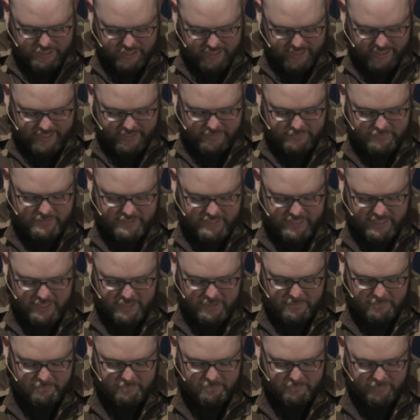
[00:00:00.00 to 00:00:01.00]
gives
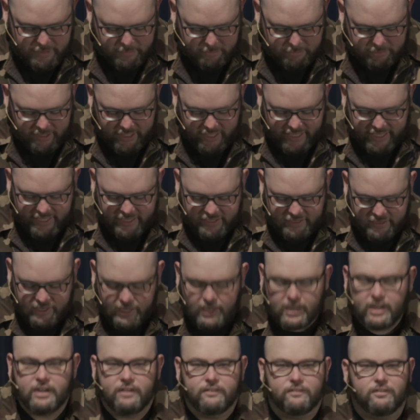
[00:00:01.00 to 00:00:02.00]
them the plan
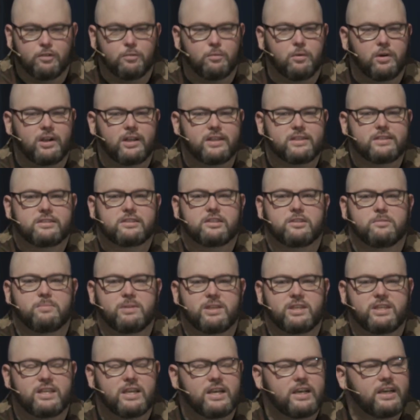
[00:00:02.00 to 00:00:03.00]
for what is to be
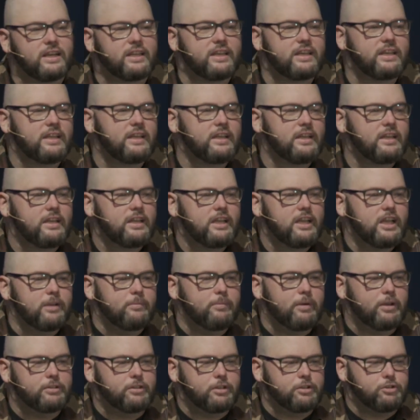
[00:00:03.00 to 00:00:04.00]
done
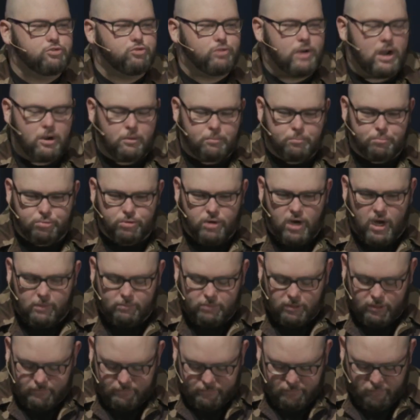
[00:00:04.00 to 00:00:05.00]
about the drought
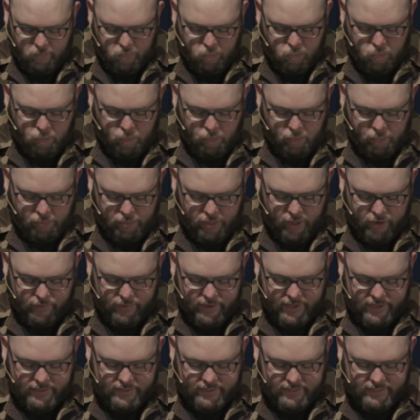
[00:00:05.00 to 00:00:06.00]
problem they're
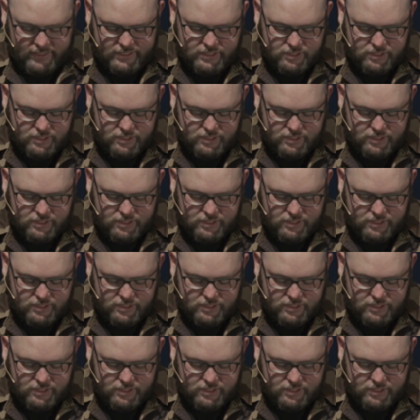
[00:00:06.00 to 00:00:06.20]
in. This is